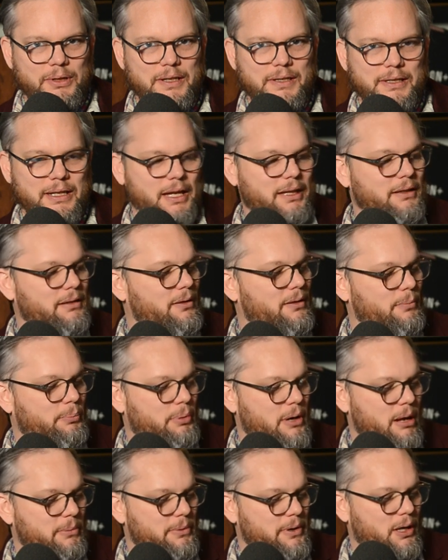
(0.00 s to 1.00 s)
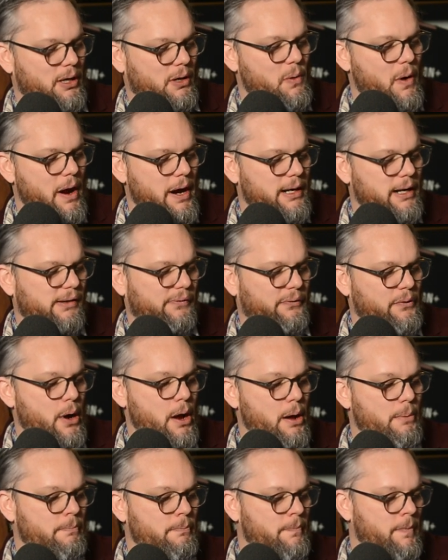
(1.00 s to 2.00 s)
that they're probably acquiring
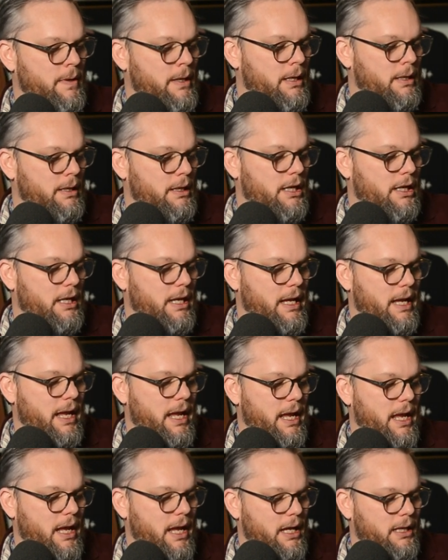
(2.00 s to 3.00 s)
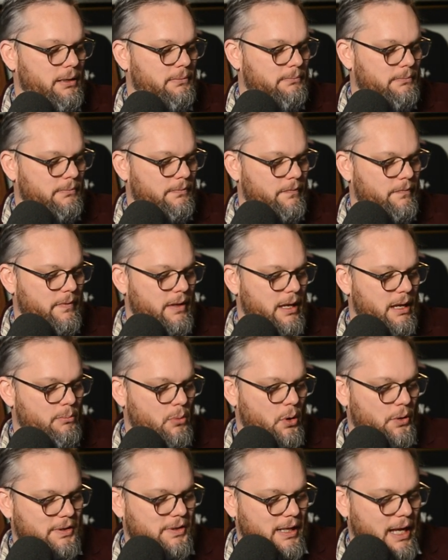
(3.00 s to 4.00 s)
from, and they
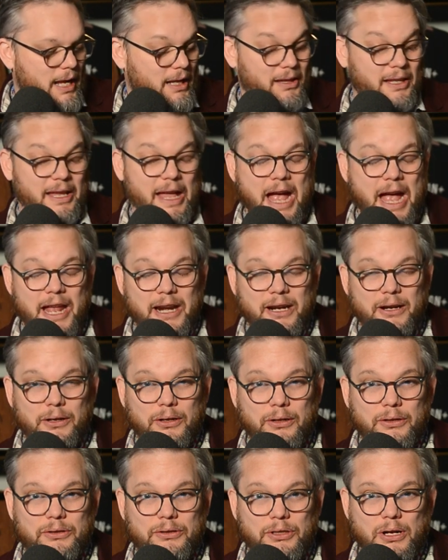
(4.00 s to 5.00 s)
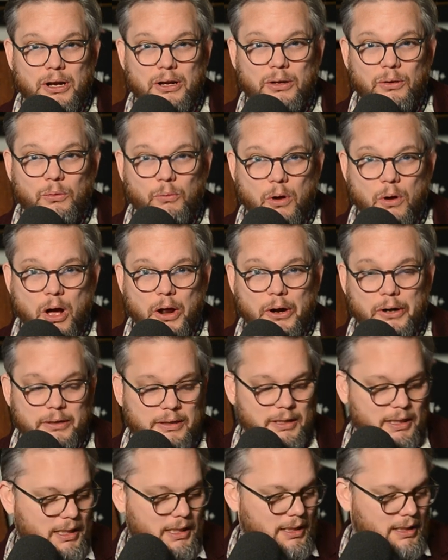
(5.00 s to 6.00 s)
most likely added a good chunk of water
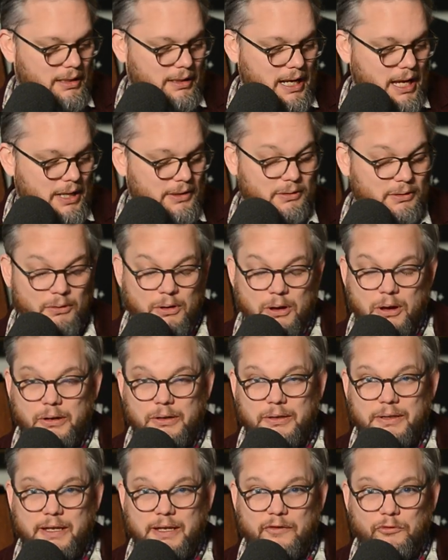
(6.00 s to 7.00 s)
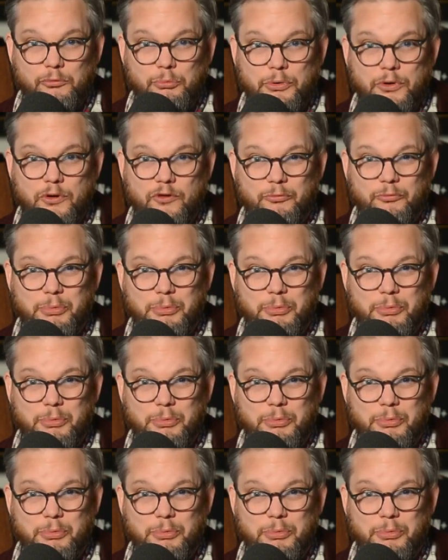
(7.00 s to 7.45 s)
to get it down to 107 proof.